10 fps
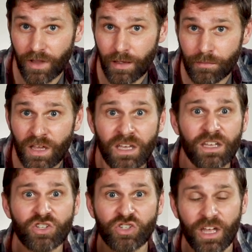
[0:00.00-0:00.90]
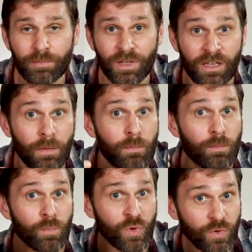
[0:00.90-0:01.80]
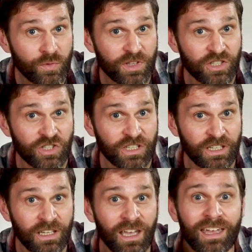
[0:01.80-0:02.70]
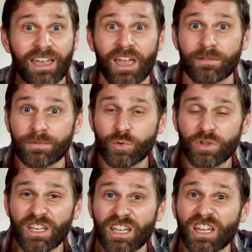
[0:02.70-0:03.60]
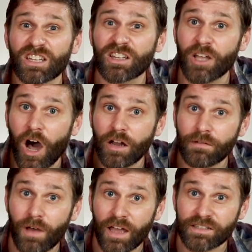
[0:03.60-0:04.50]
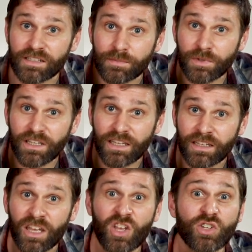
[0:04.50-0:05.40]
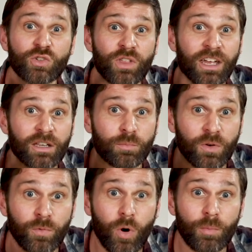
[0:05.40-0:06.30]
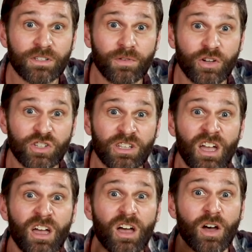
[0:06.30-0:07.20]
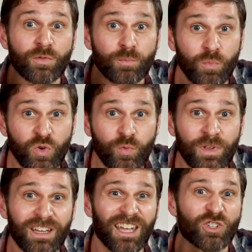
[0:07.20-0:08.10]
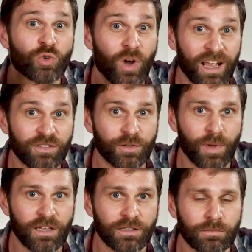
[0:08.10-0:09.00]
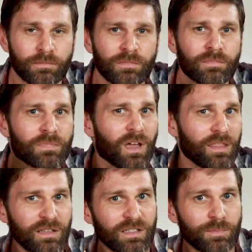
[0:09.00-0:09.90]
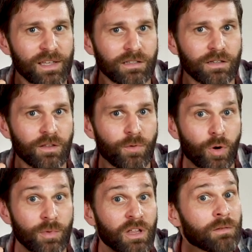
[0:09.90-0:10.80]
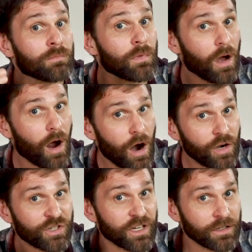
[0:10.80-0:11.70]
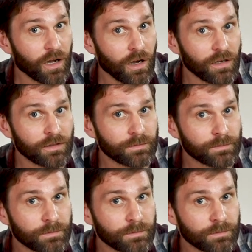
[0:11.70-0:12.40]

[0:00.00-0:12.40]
phlegm, Chenpi moves the qi, and Fu Ling tonifies the spleen so that it can perform its function of movement and transformation. And this is basically the formula R Chen Tong.